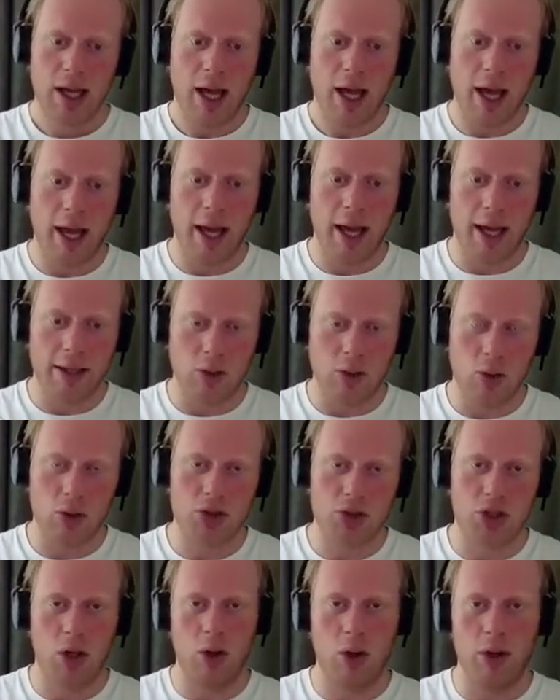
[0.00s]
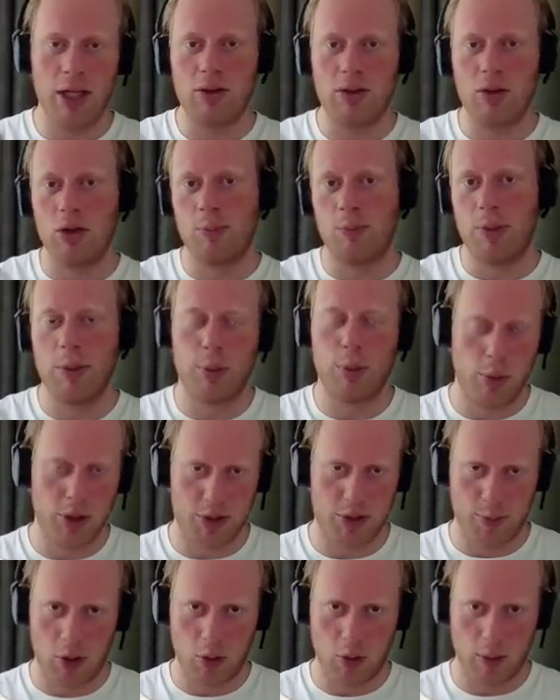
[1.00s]
and also into the people we
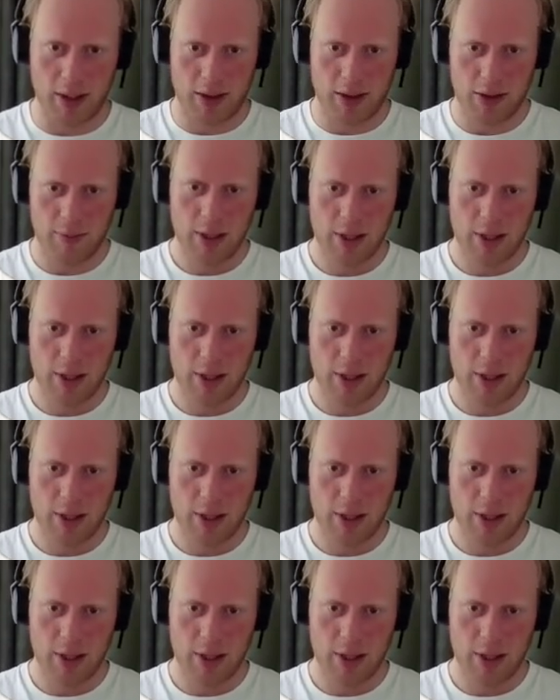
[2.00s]
spoke with.